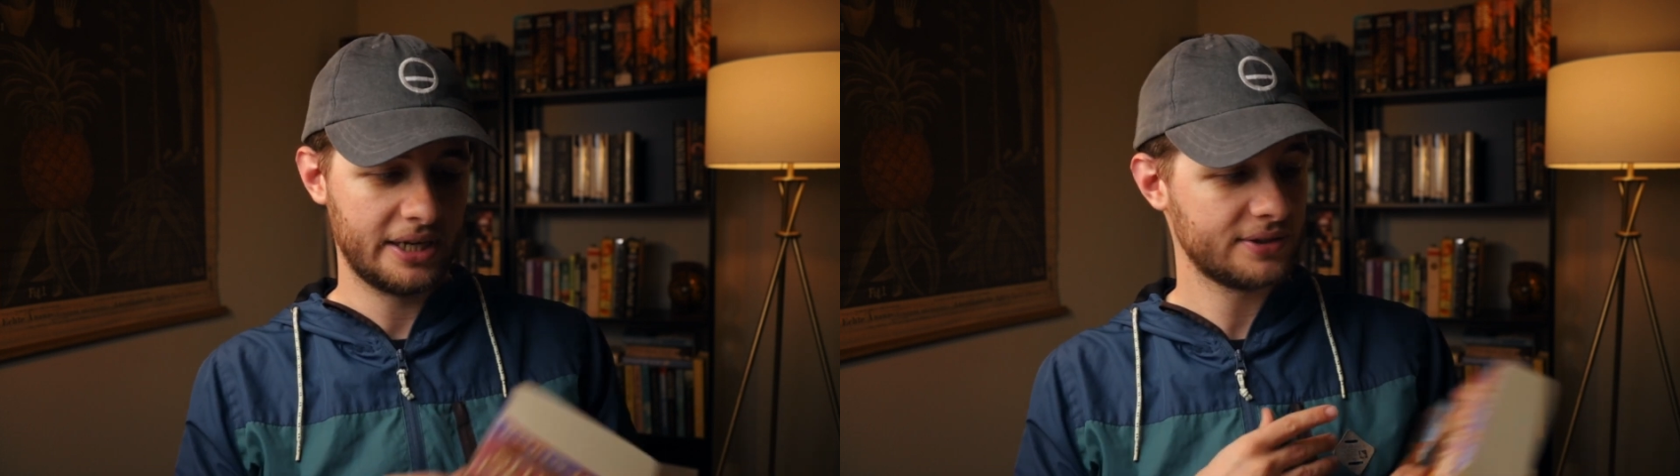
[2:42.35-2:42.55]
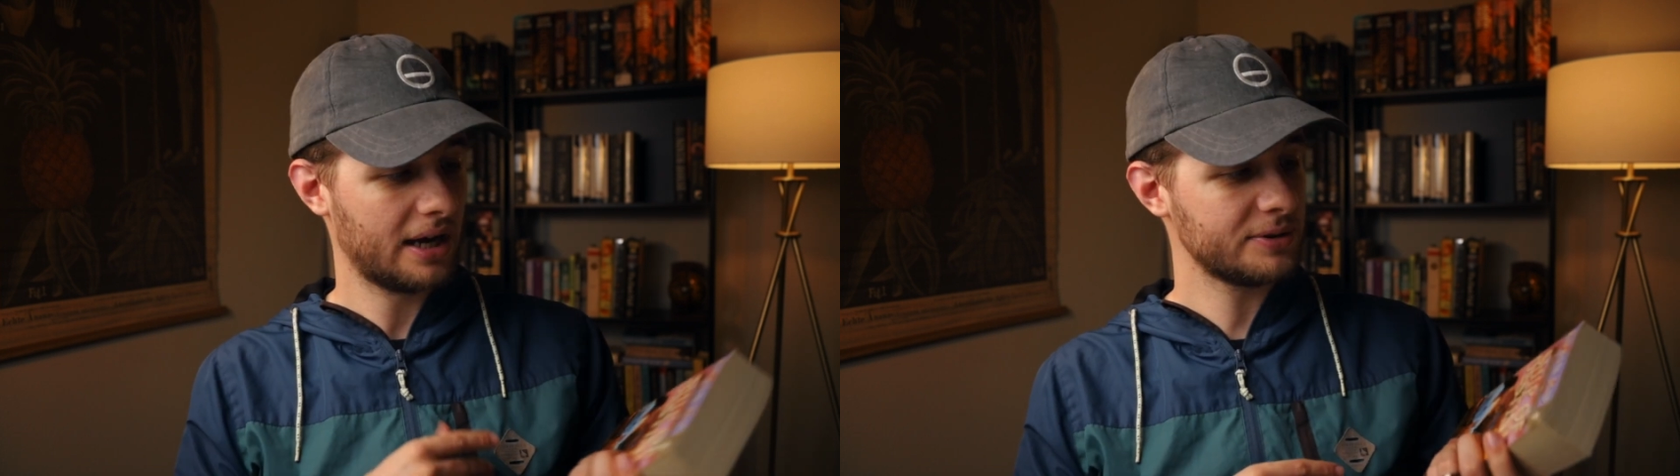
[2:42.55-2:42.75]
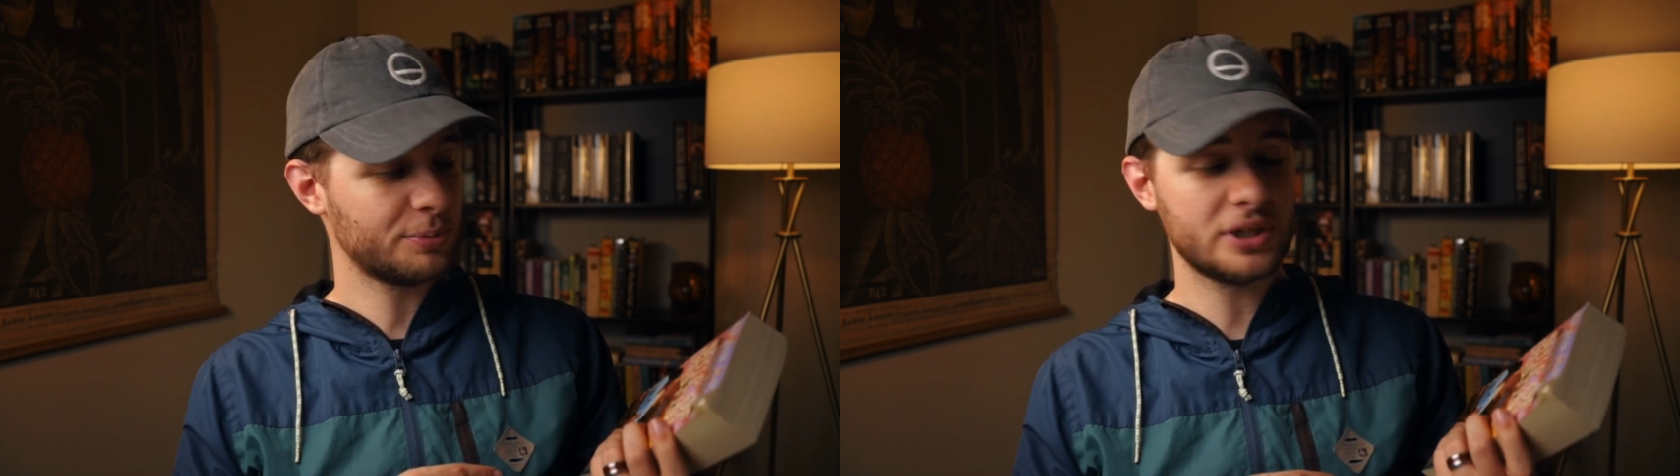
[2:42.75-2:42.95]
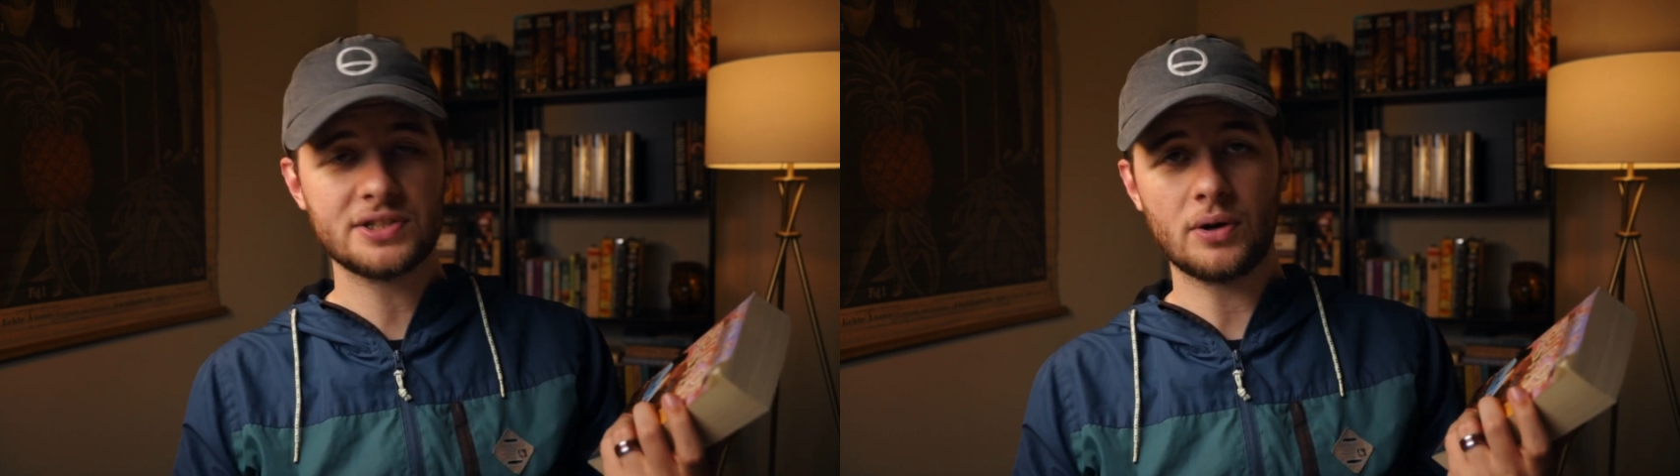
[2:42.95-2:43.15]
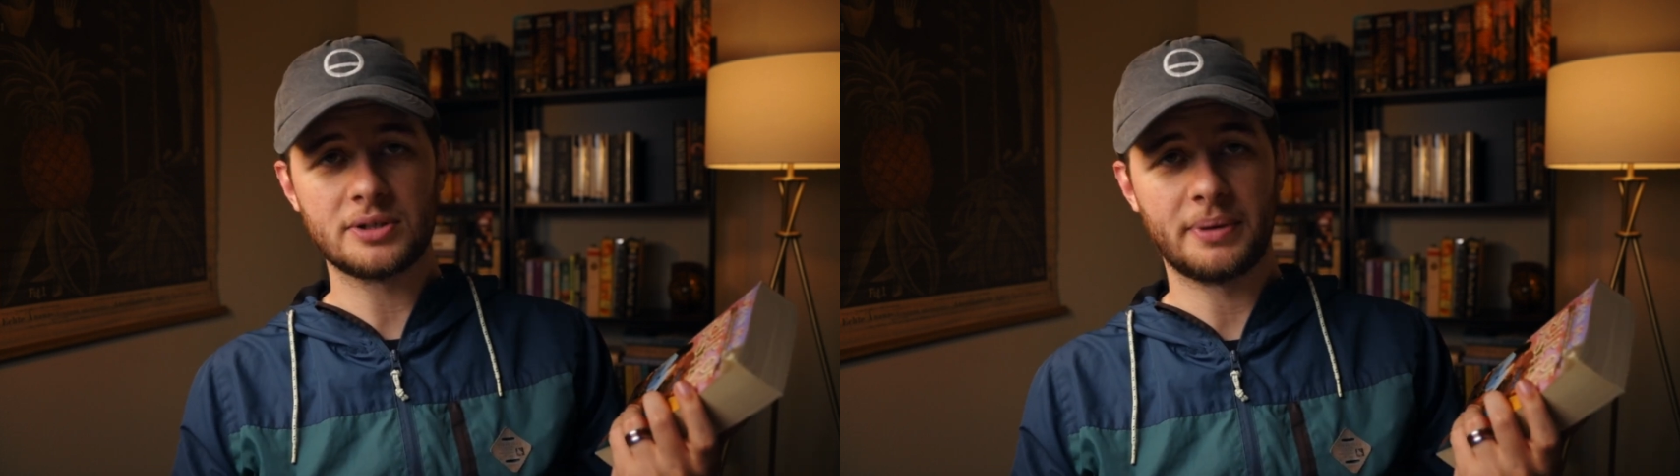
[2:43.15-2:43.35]
And so I was pretty
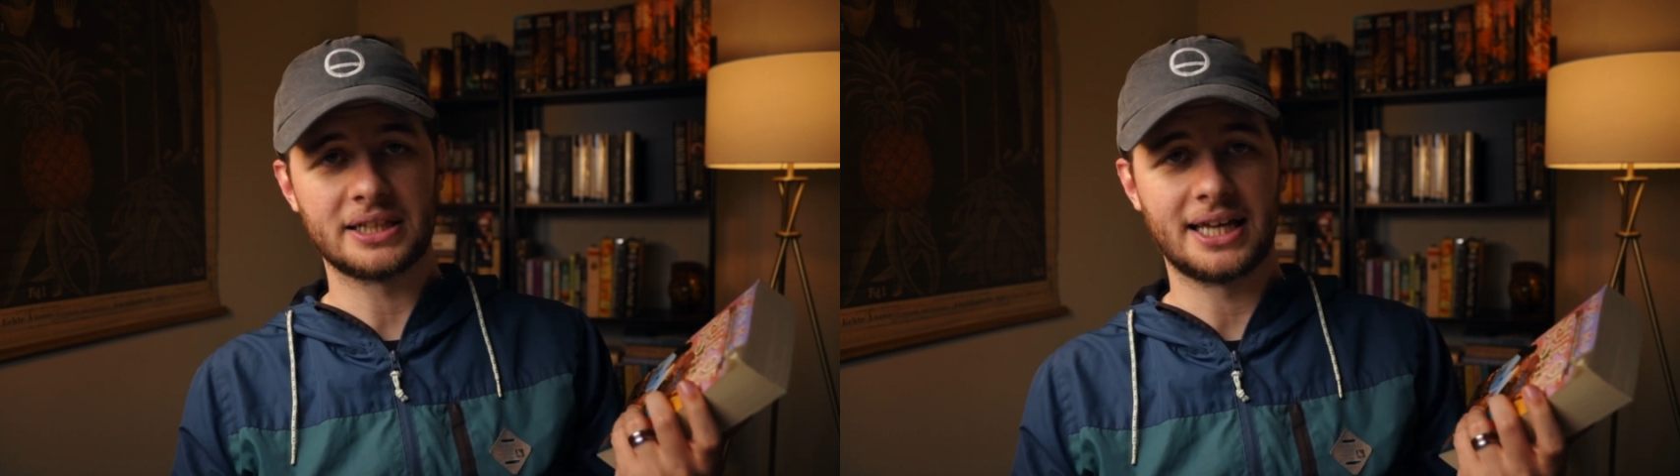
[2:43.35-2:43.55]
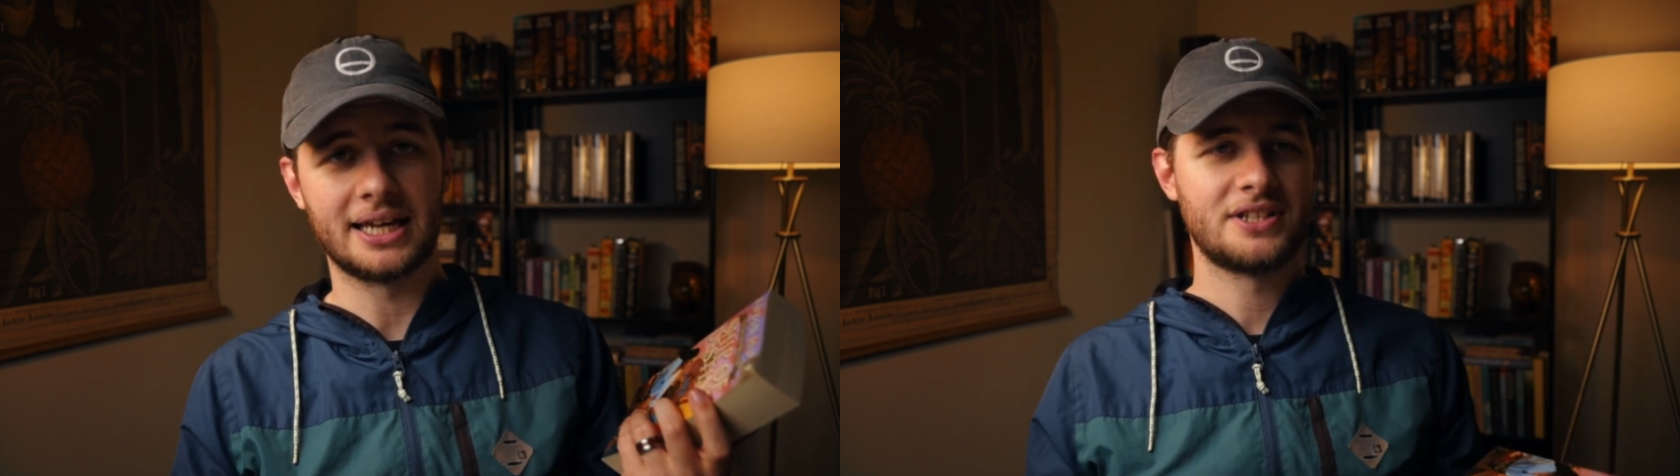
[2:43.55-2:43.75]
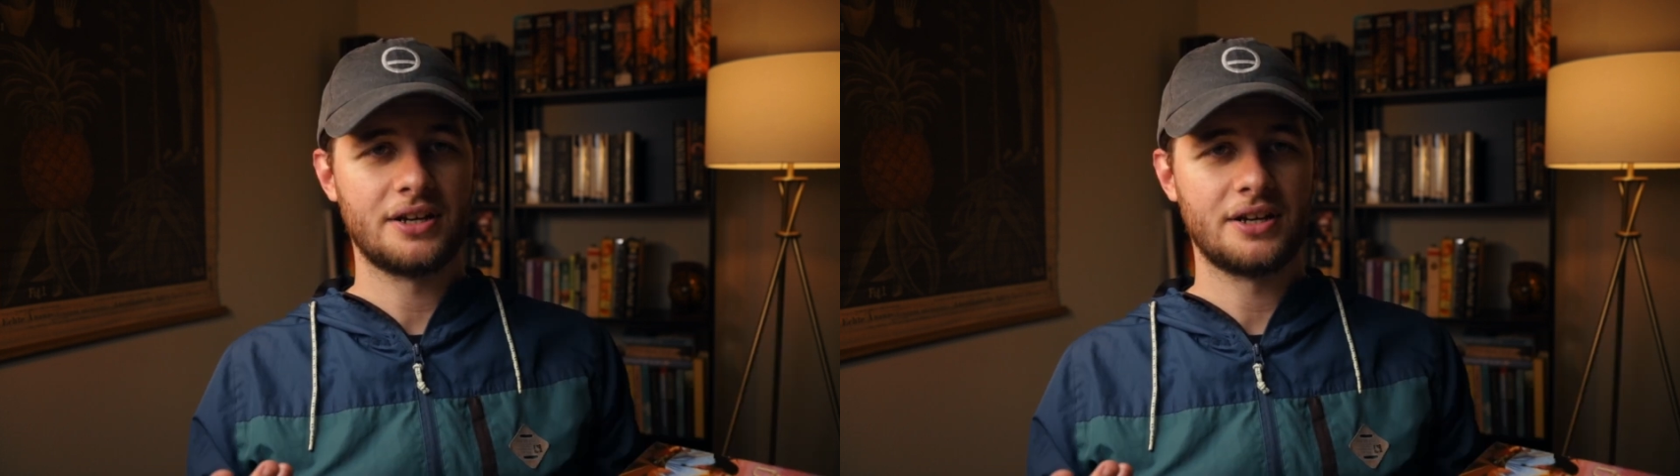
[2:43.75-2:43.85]
stoked about that,